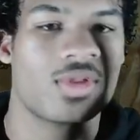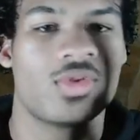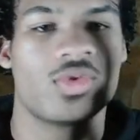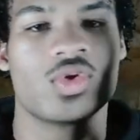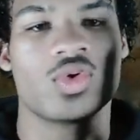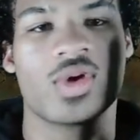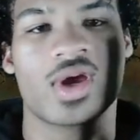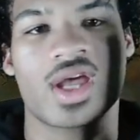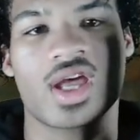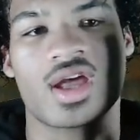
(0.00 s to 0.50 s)

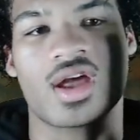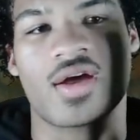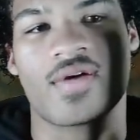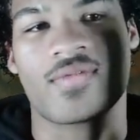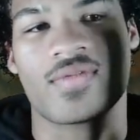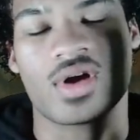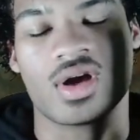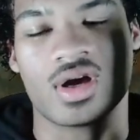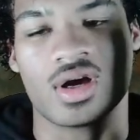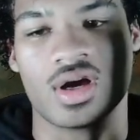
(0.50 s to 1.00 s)
you have
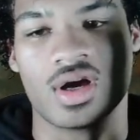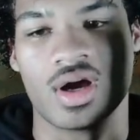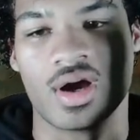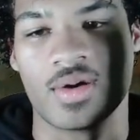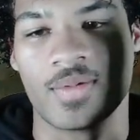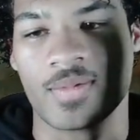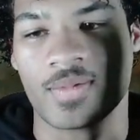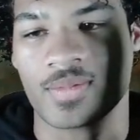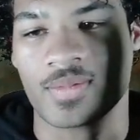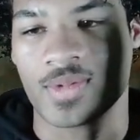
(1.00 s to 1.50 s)
a
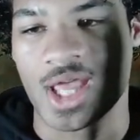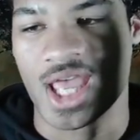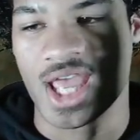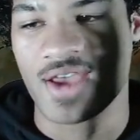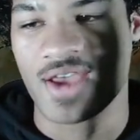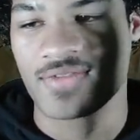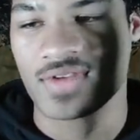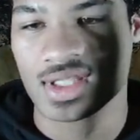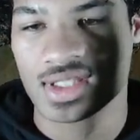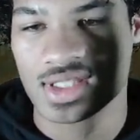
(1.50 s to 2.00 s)

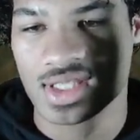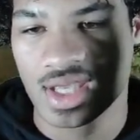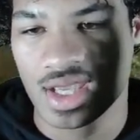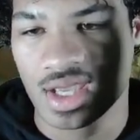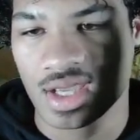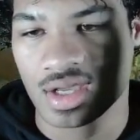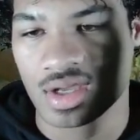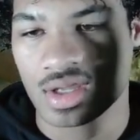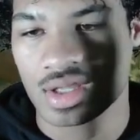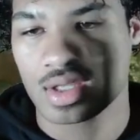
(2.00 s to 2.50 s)
heavy
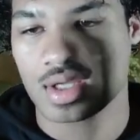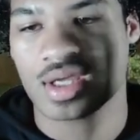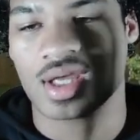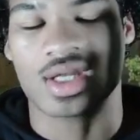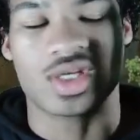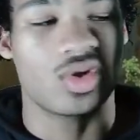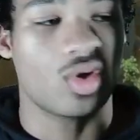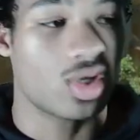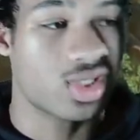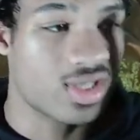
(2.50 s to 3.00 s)
attack, and
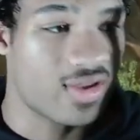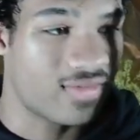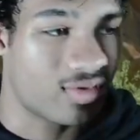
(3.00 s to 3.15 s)
you also have a